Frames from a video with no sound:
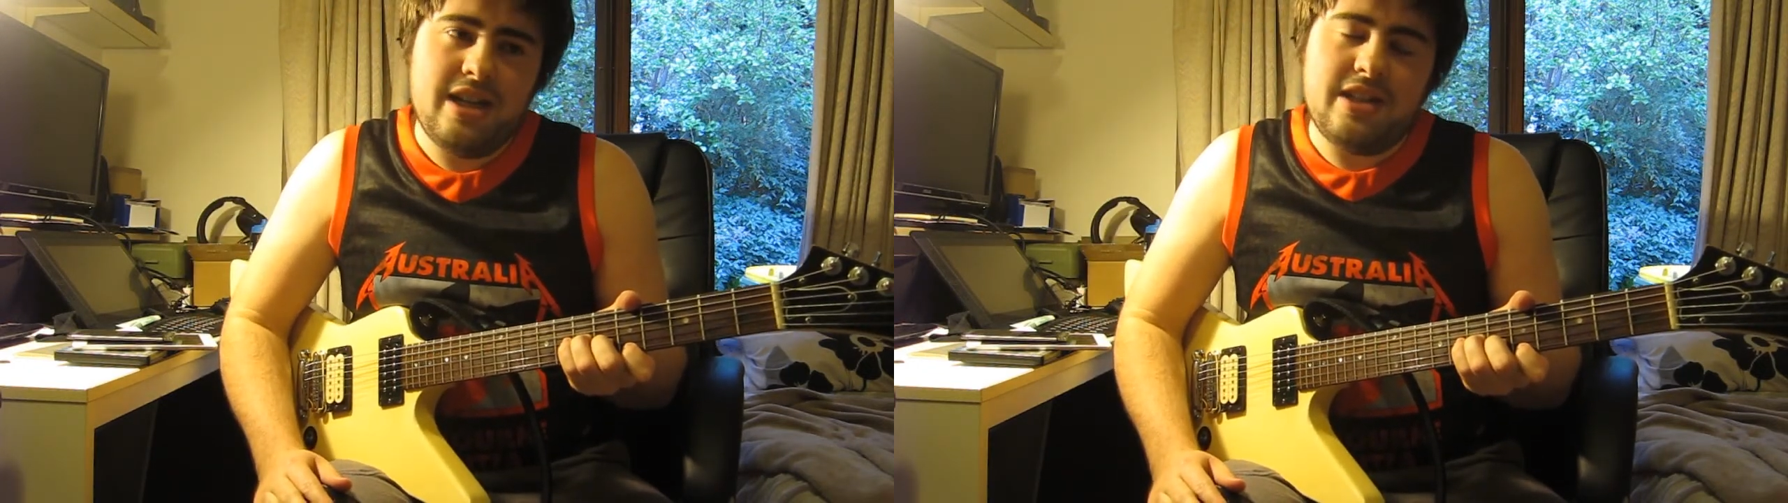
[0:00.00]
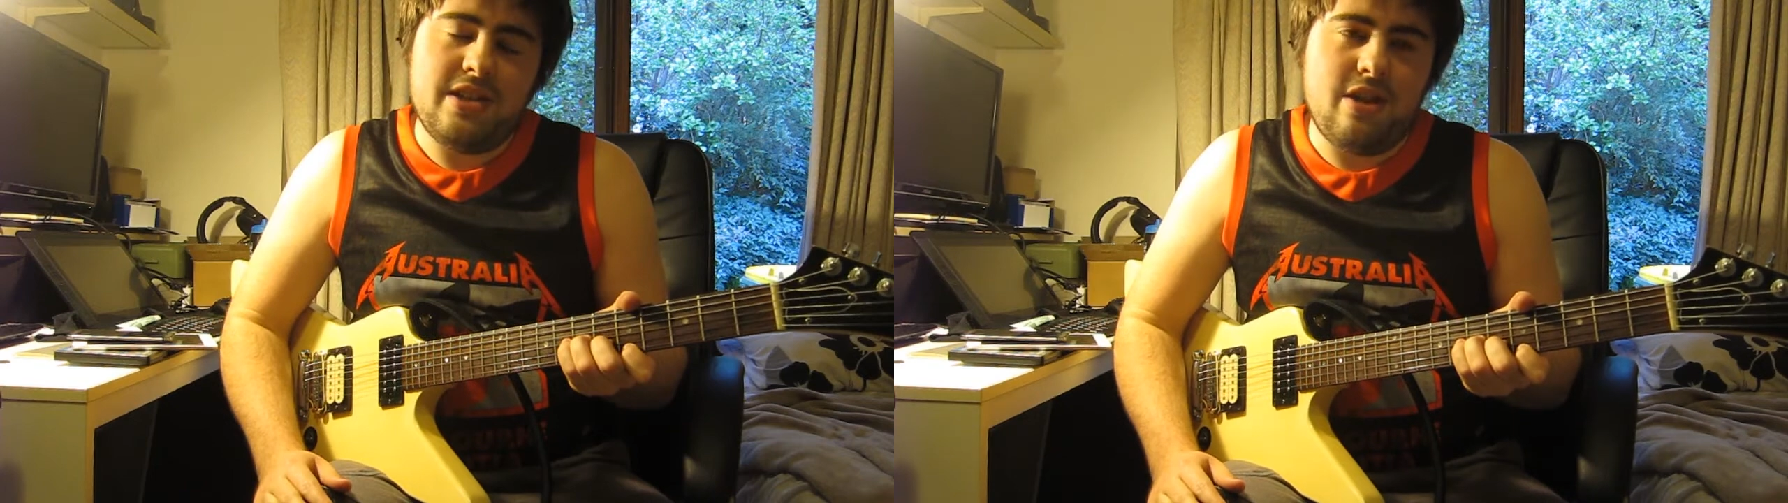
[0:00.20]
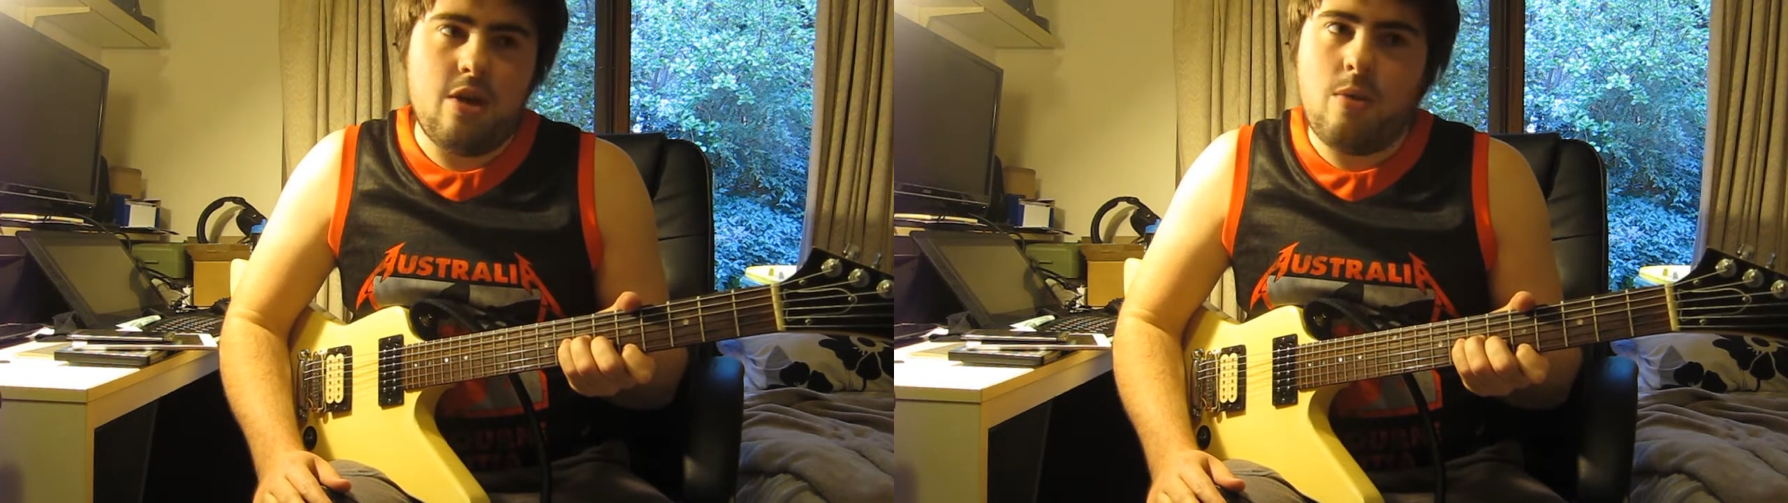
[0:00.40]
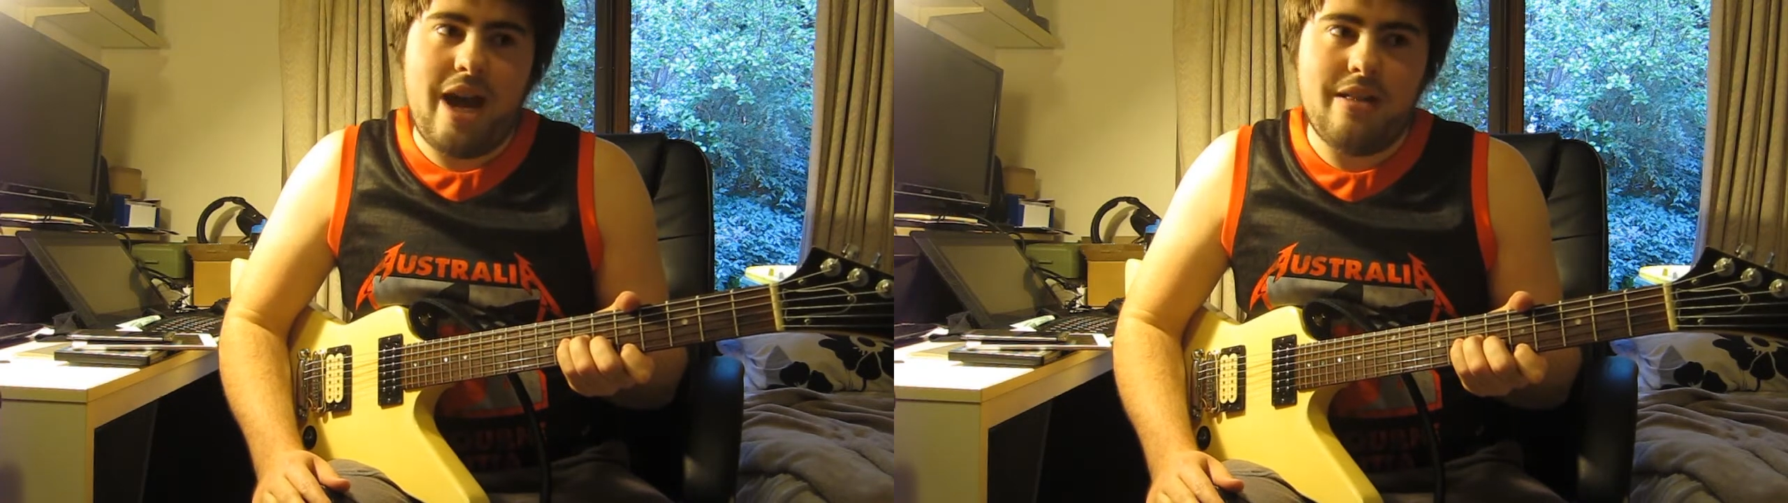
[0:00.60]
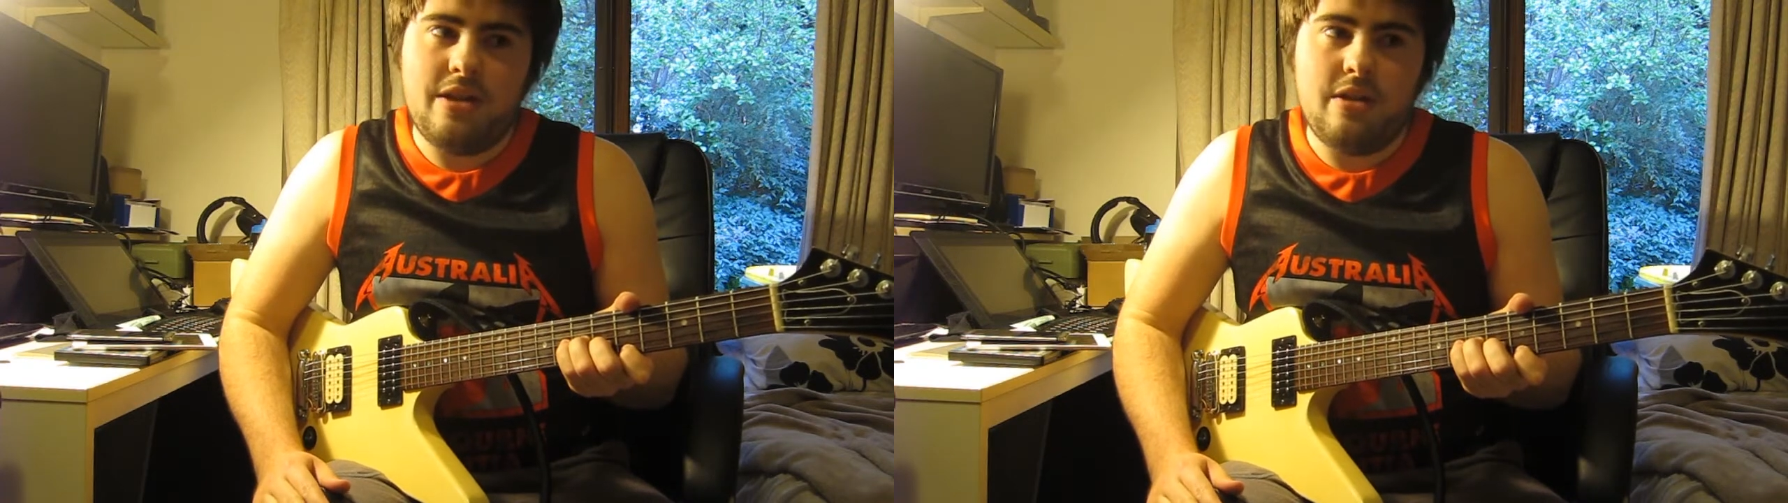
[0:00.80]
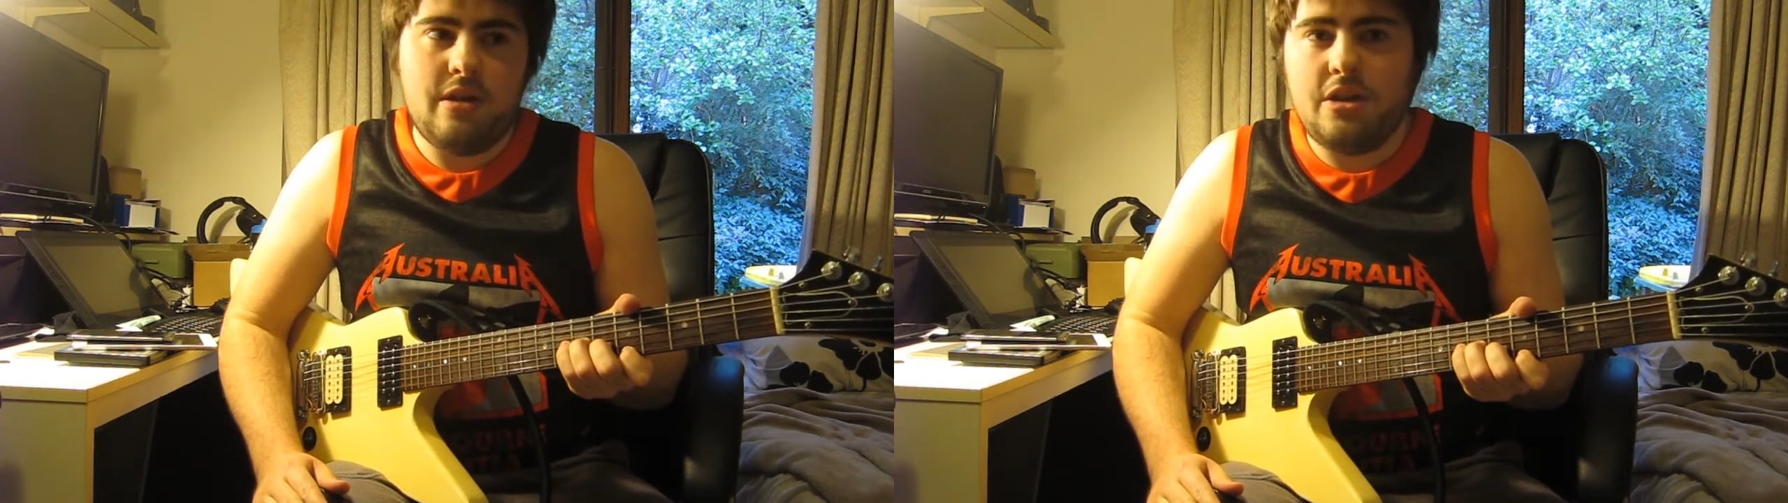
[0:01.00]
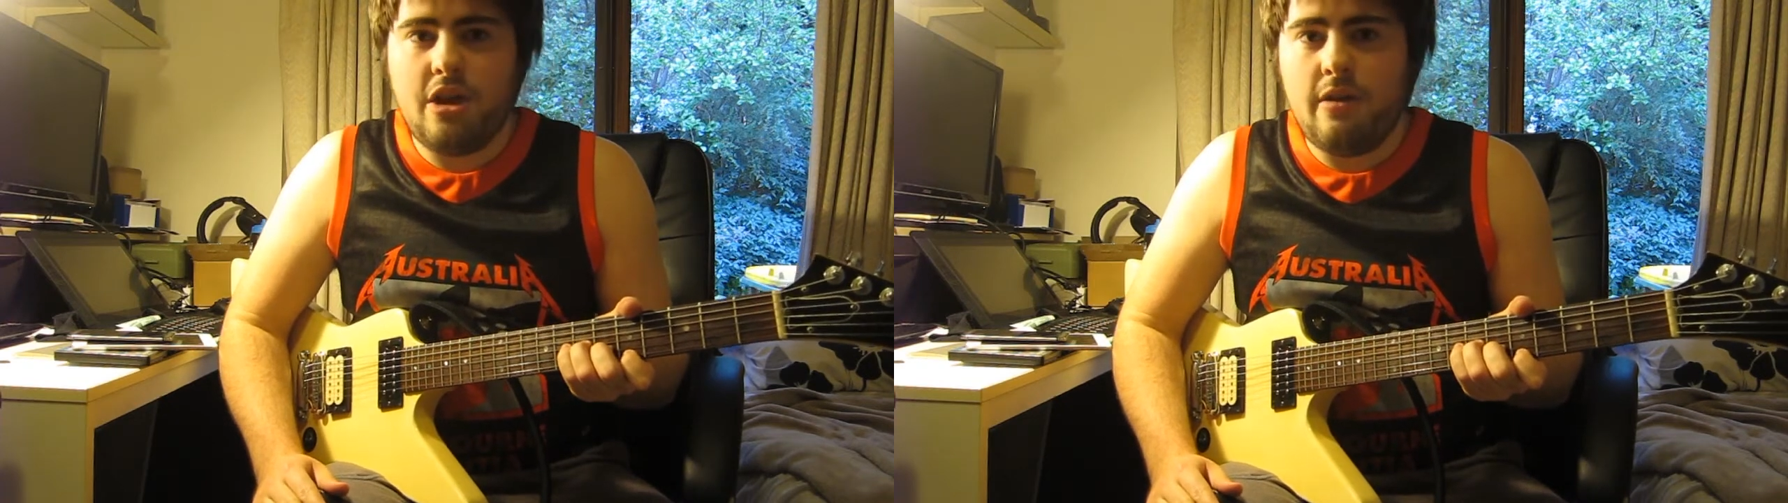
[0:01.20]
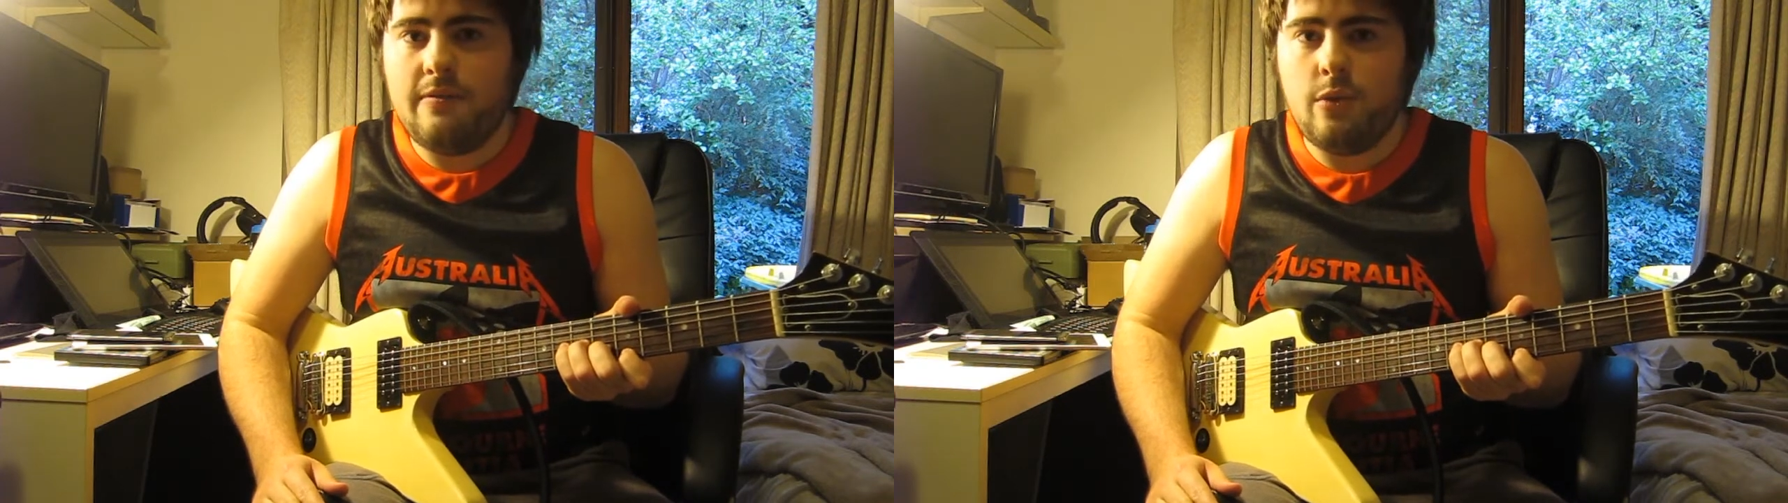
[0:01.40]
there's no way that you could
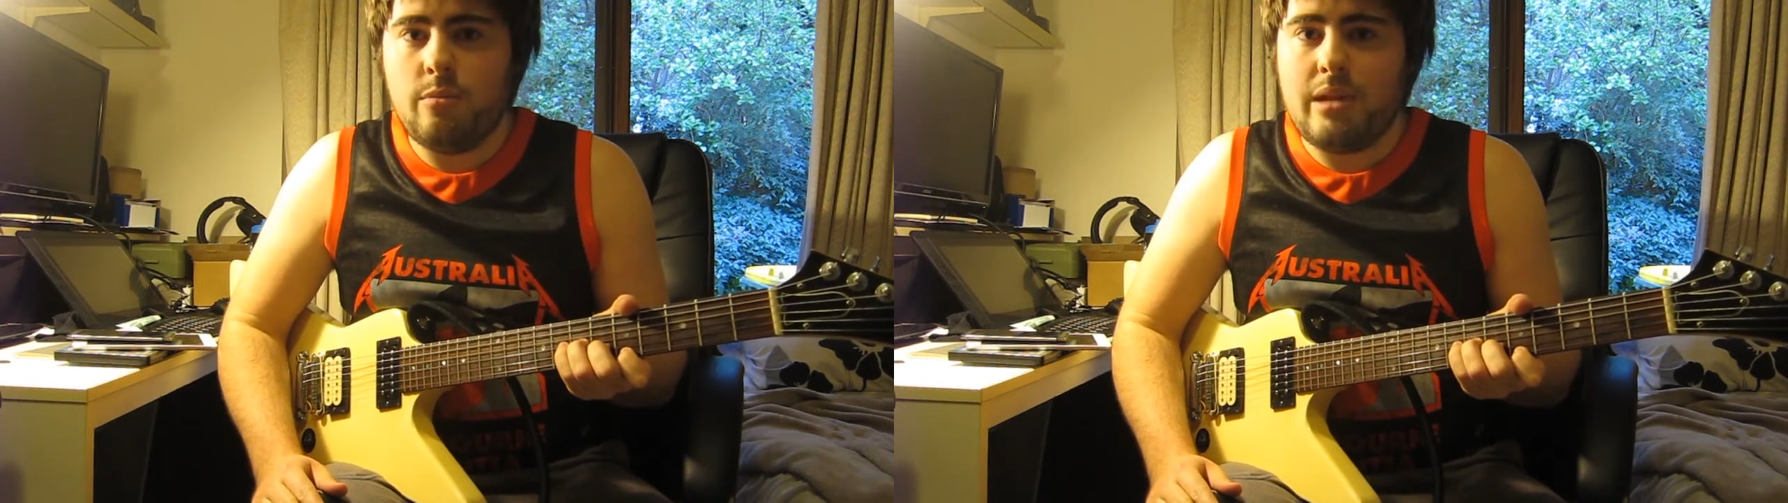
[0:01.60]
go full